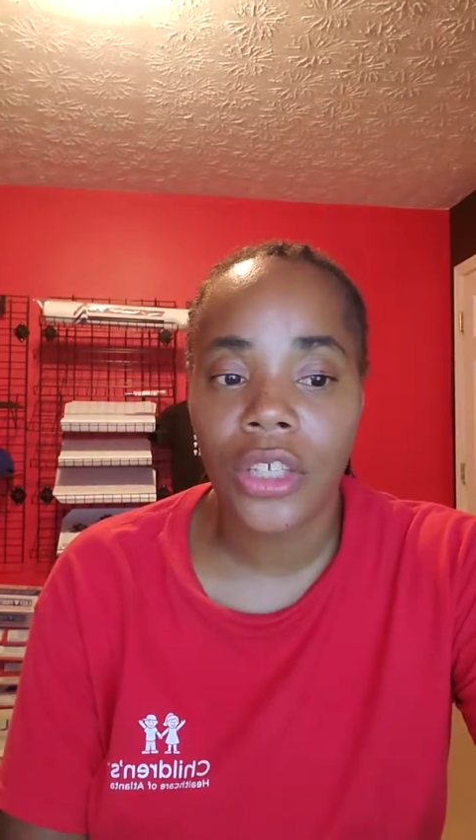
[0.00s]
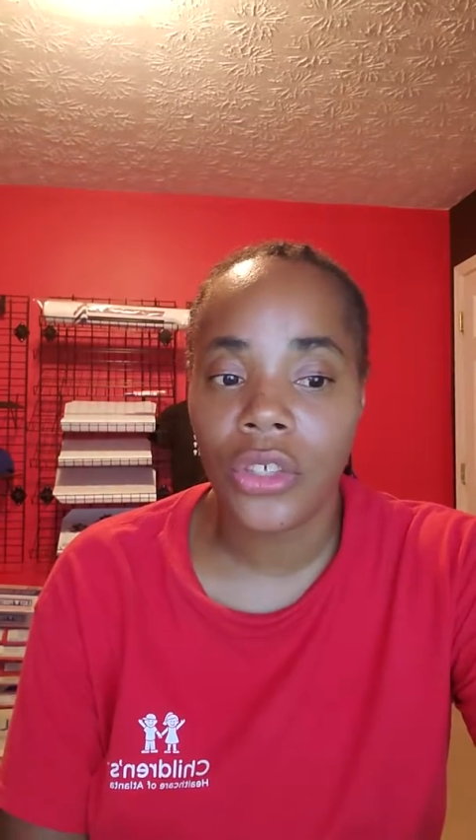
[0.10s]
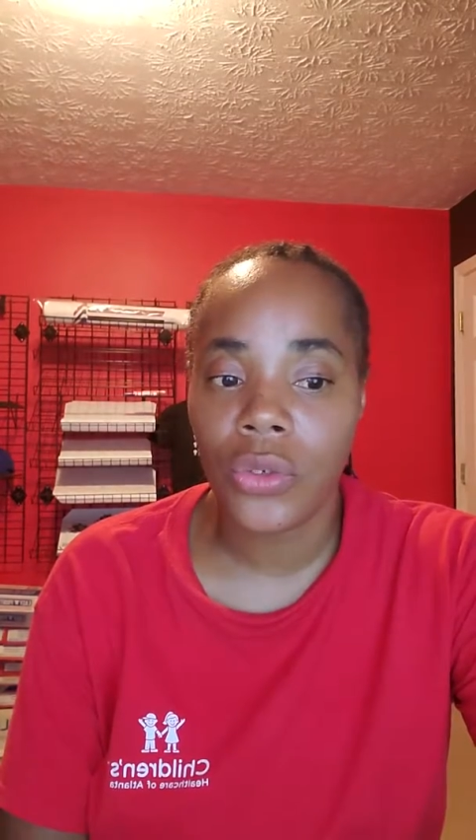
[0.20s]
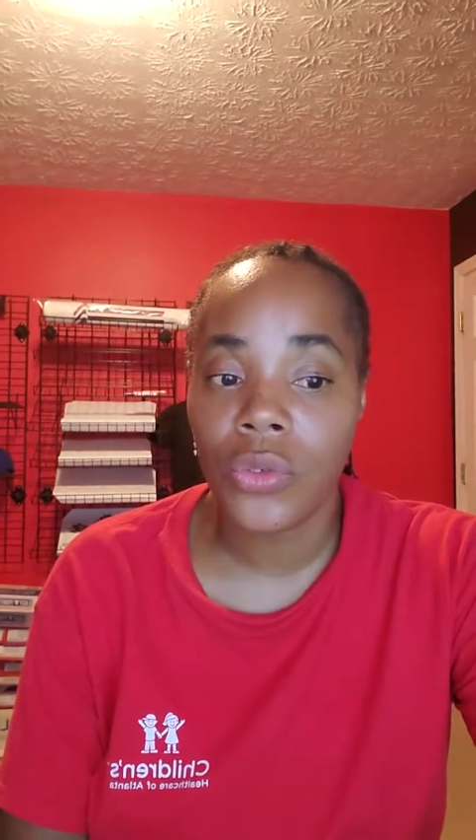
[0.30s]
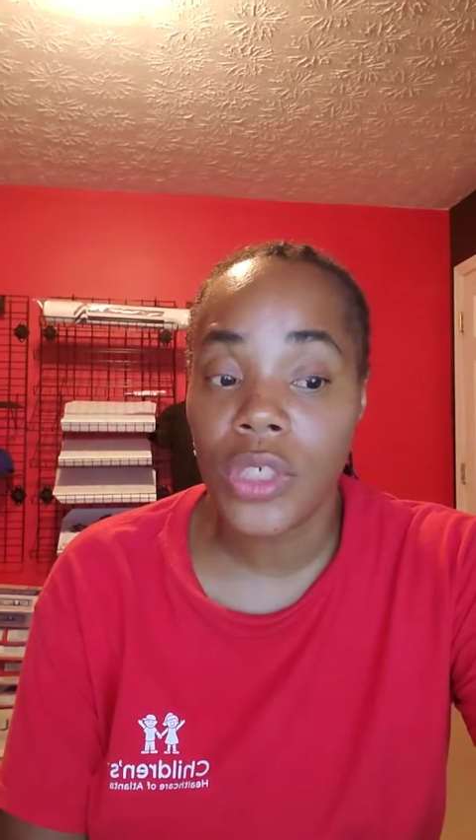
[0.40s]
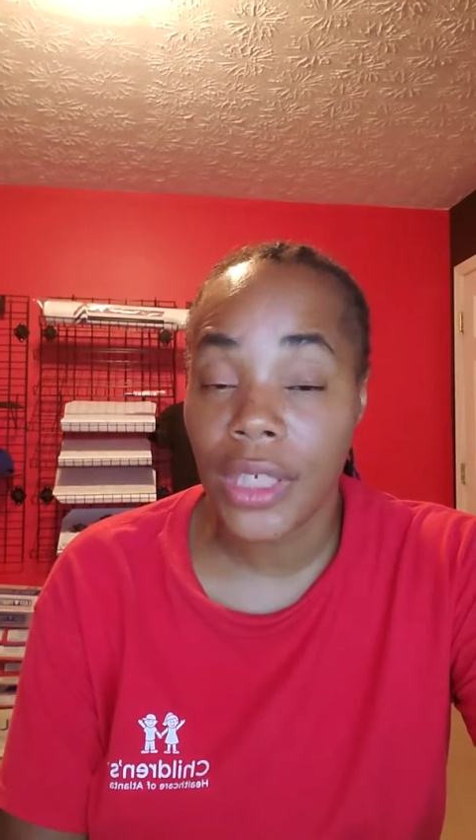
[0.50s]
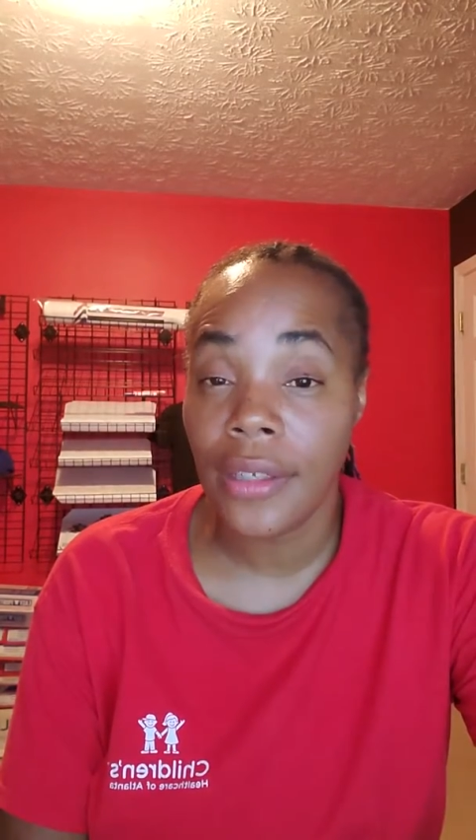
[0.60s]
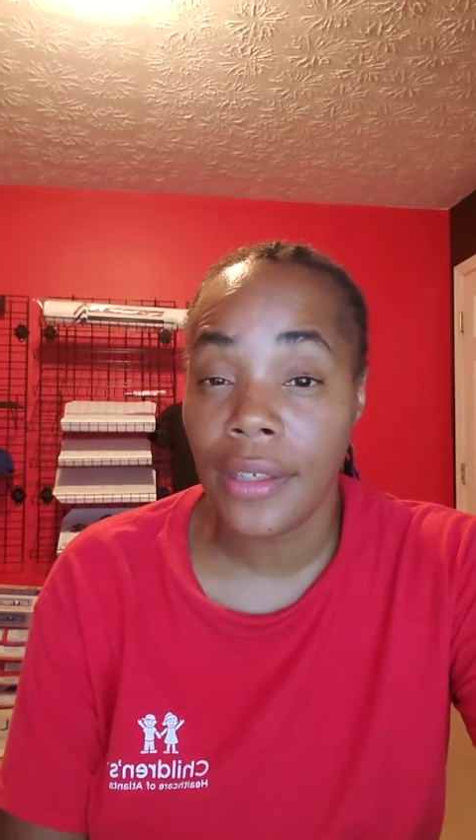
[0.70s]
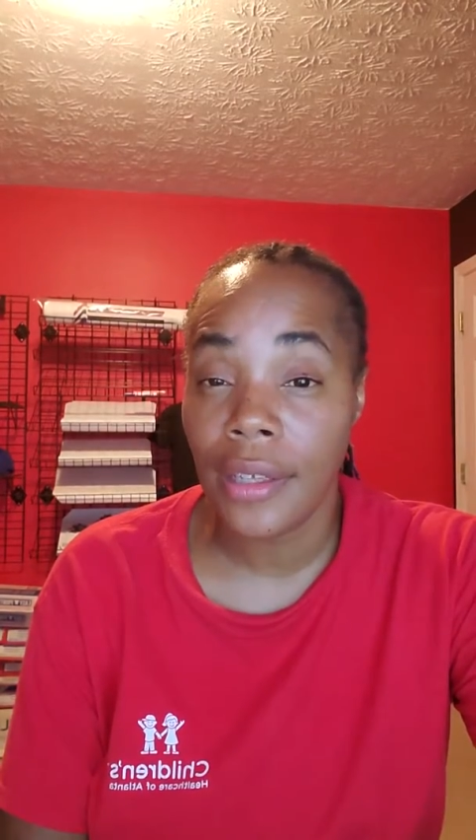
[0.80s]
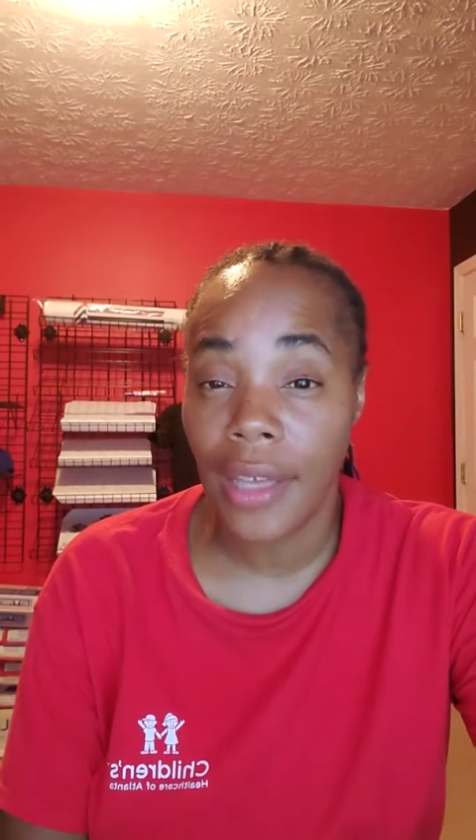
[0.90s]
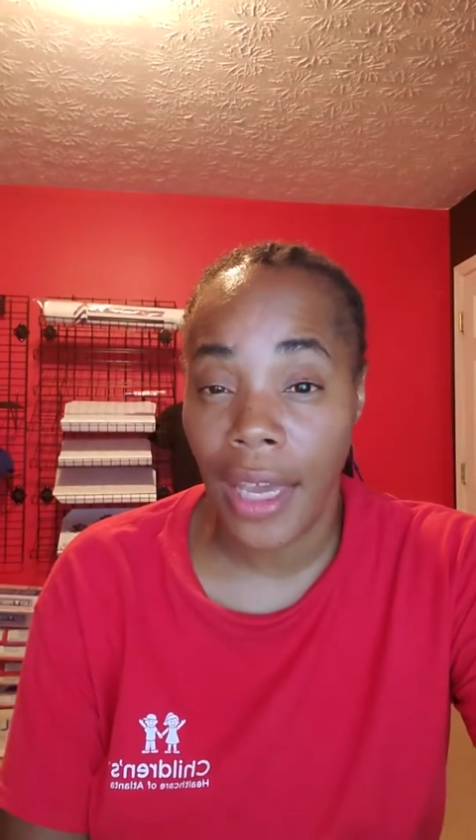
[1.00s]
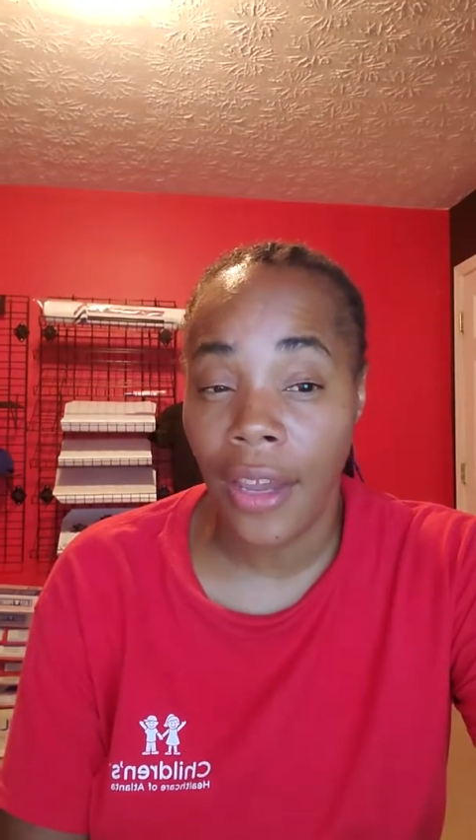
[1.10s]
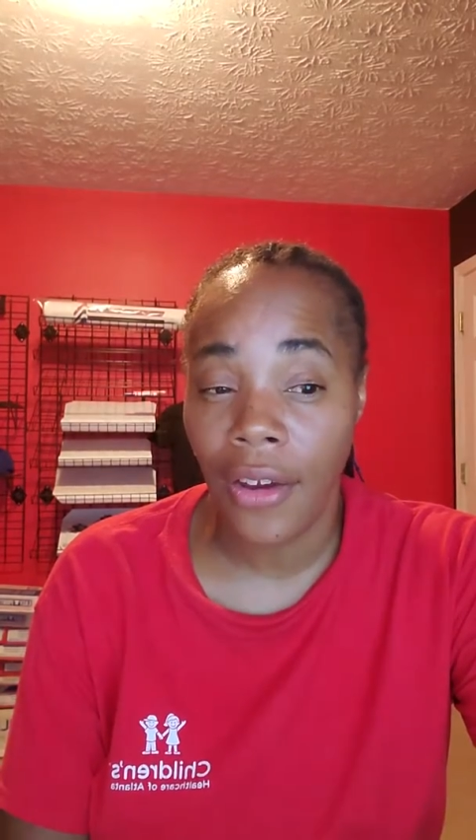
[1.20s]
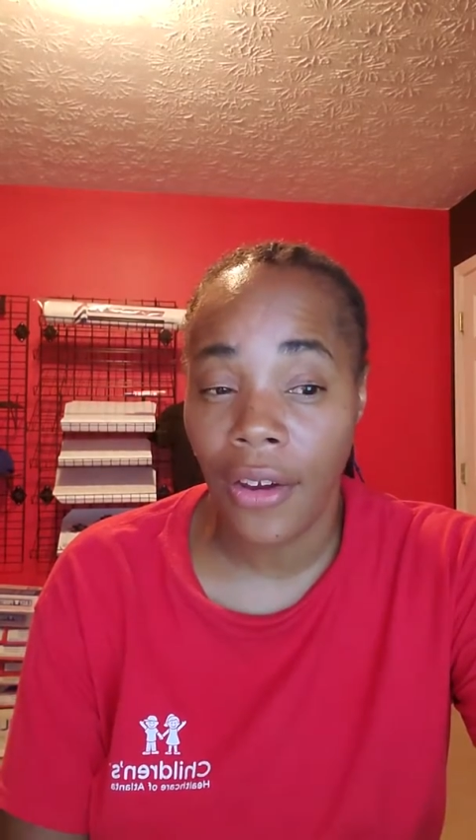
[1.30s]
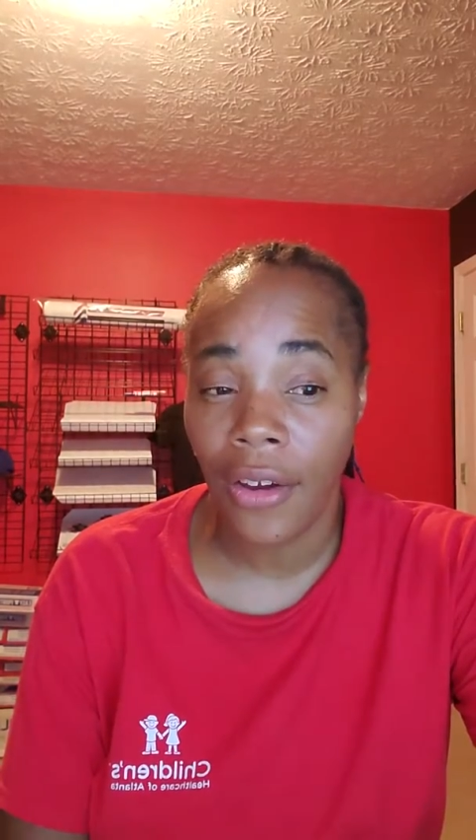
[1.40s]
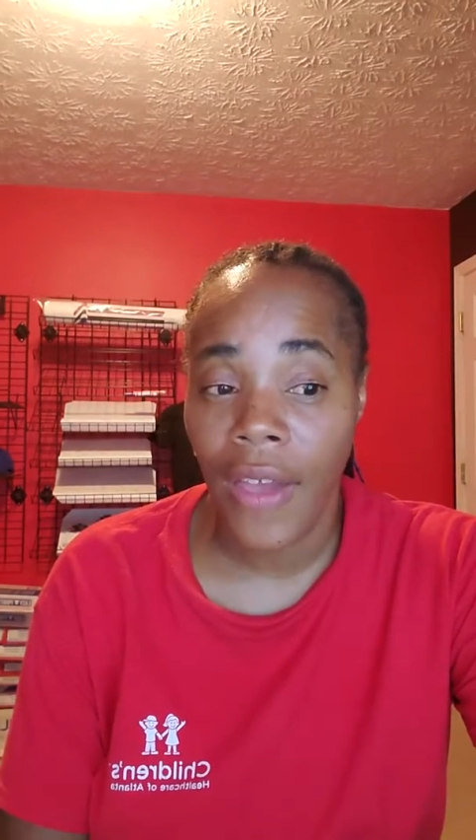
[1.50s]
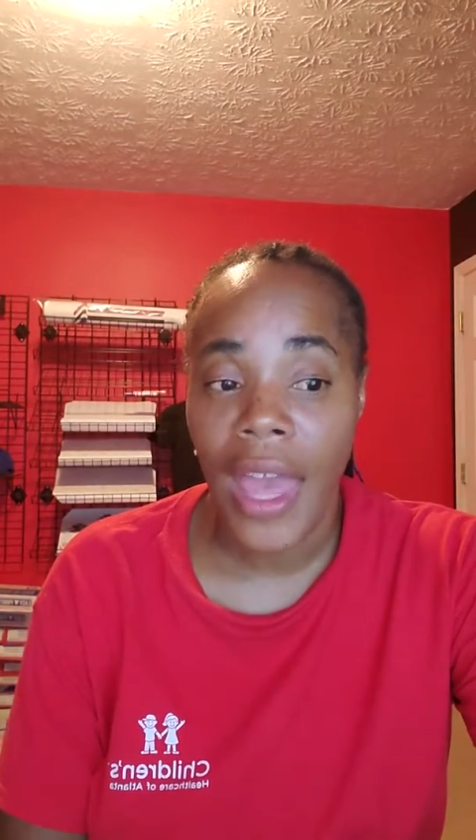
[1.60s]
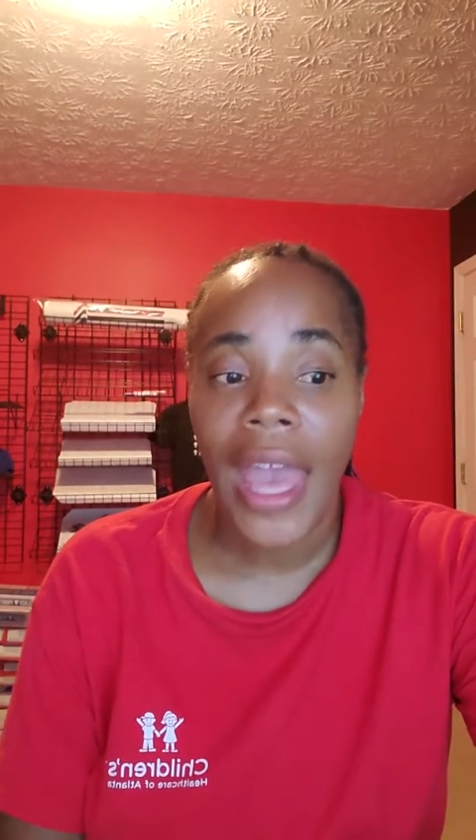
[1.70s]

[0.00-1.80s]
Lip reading: used in care,